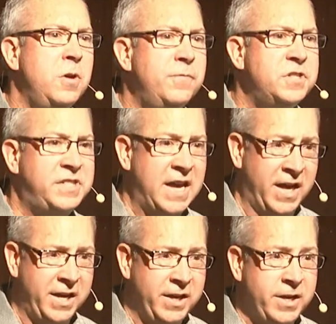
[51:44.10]
say it.
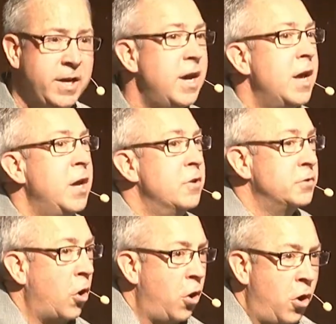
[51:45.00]
He knows
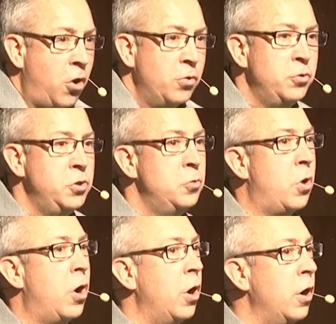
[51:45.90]
all who you
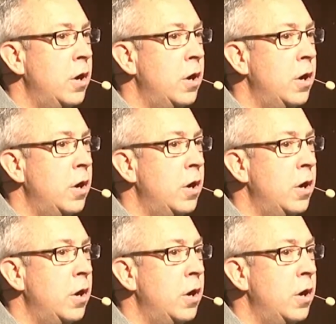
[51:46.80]
are.